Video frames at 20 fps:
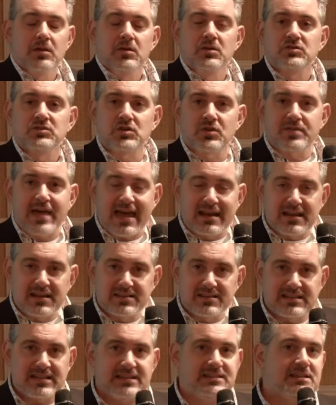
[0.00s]
so that it
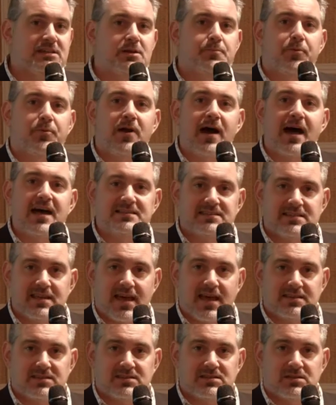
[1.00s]
is easy to
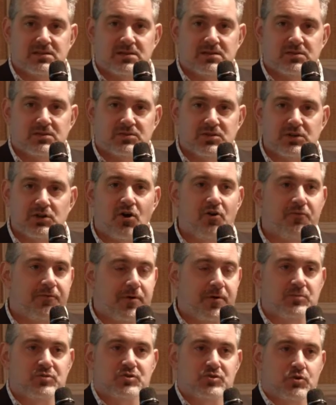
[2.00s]
process, to go
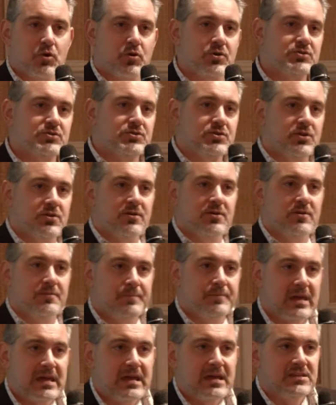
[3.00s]
from short
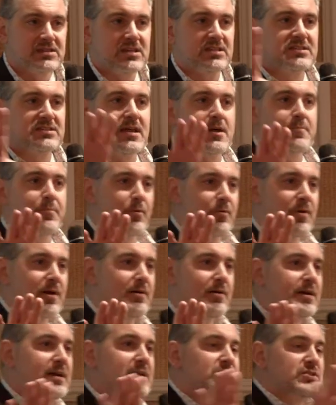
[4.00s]
term to
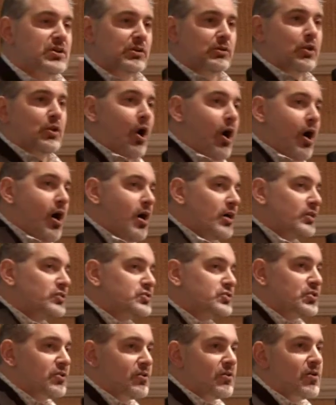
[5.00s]
temporary to long
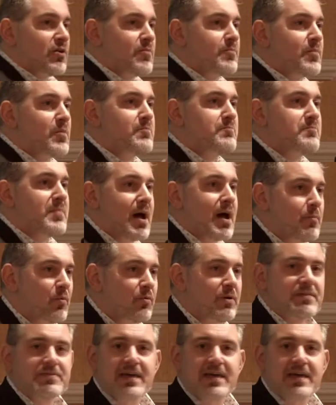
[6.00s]
term memory.